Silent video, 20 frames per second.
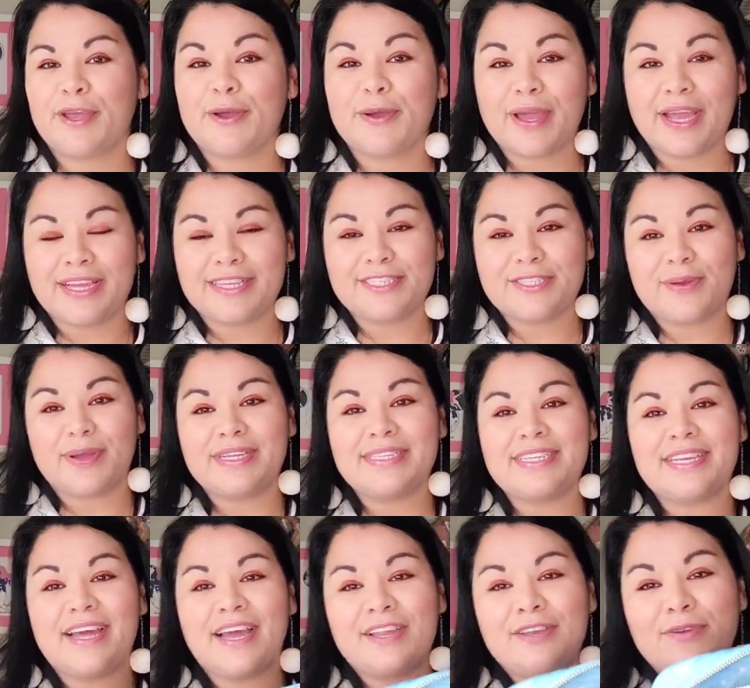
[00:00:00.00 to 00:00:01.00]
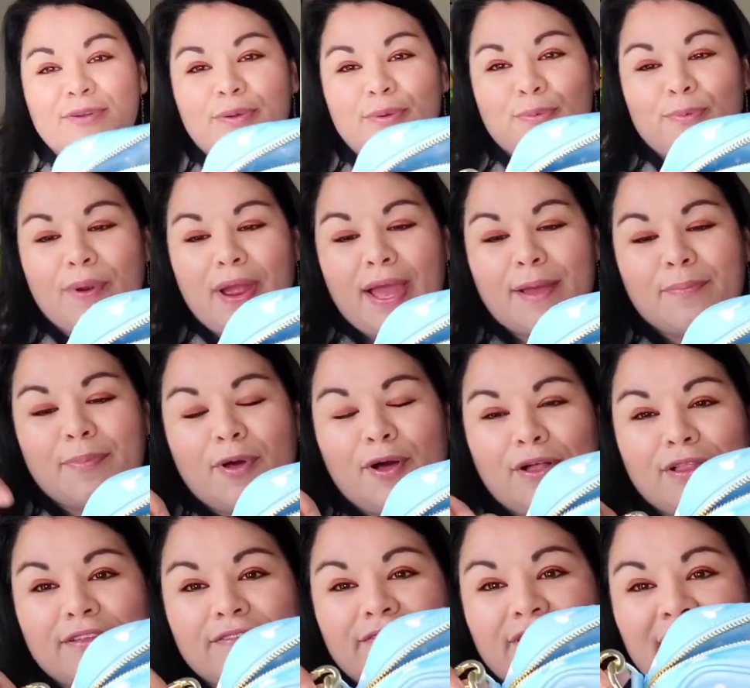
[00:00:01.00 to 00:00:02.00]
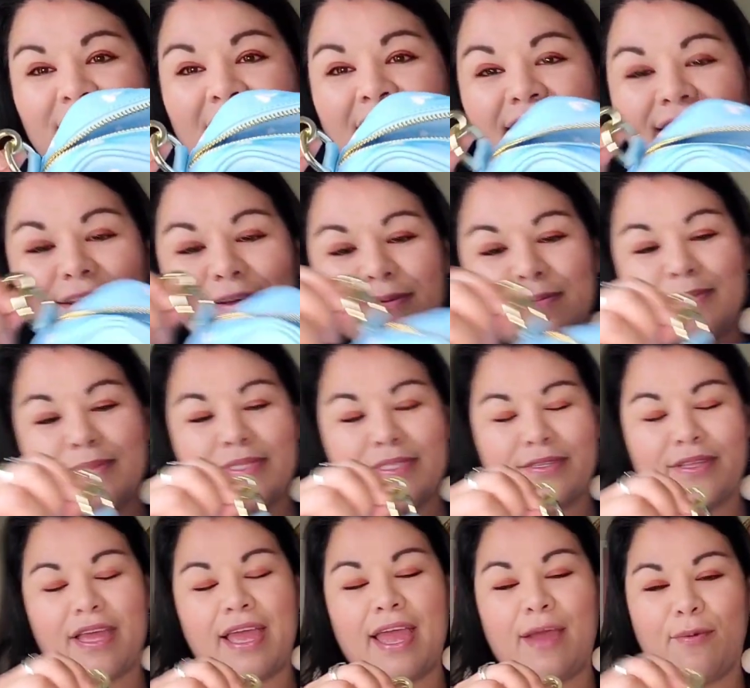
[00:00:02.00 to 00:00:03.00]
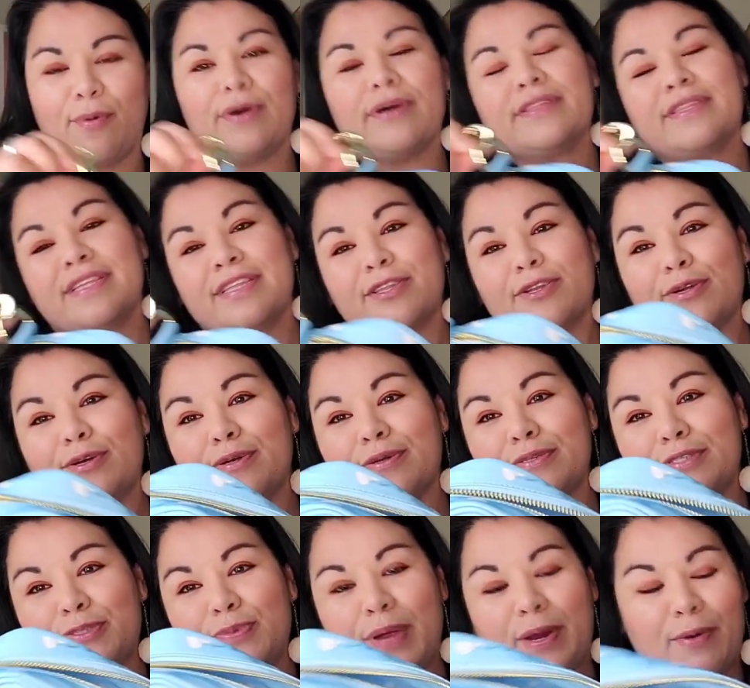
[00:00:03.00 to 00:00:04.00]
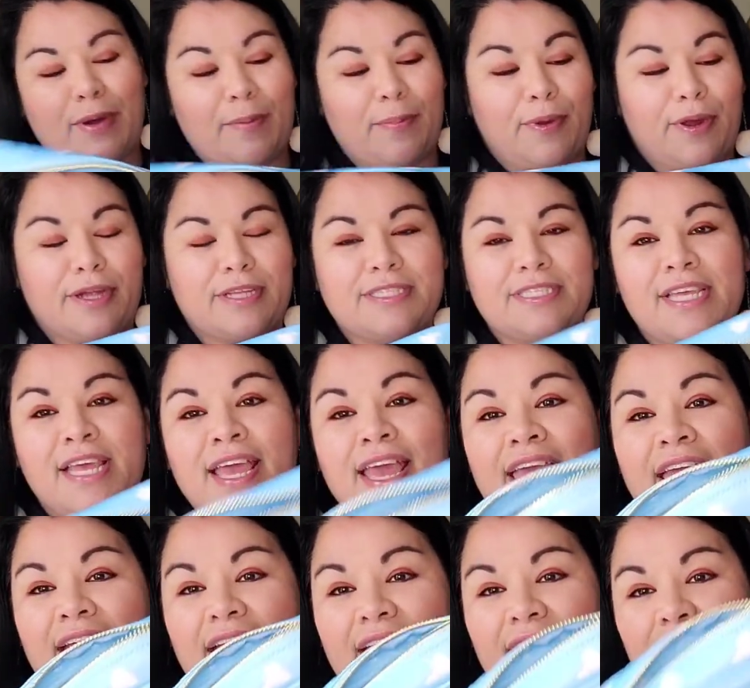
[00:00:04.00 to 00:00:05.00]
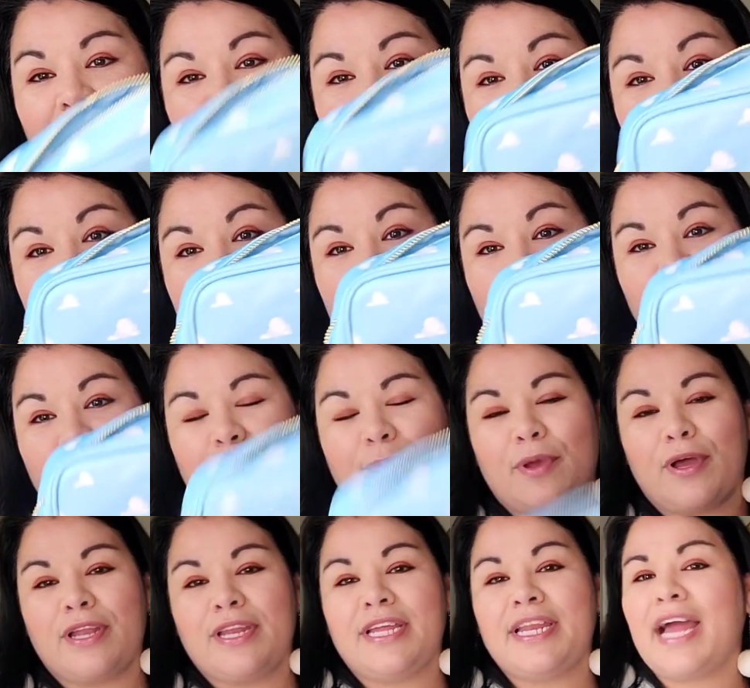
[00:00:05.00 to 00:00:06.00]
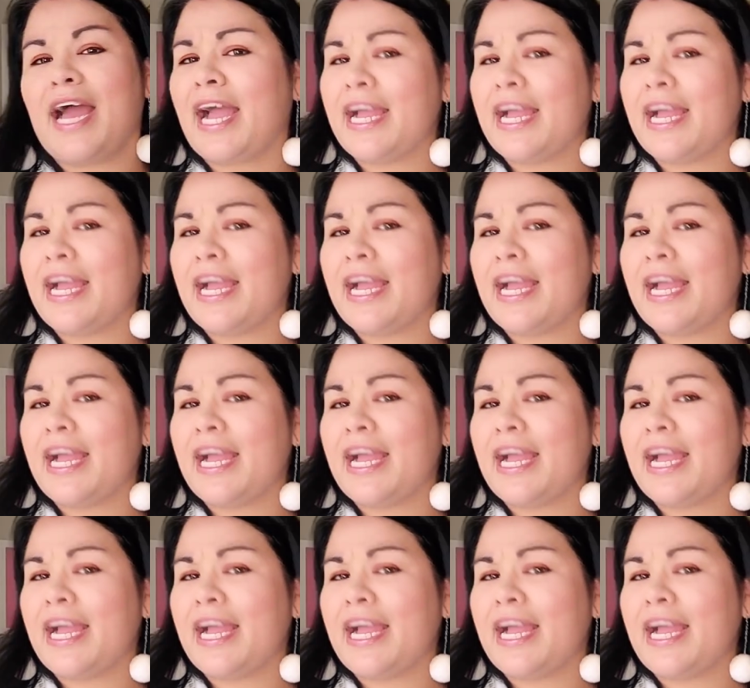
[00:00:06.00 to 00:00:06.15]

Okay, so I did unwrap all of the items and eh, well, the little saran wrap parts and I put the strap on it.